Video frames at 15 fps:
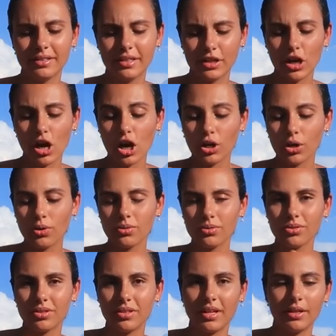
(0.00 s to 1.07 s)
the
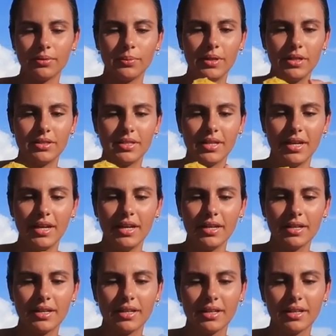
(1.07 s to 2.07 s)
goggles that we take.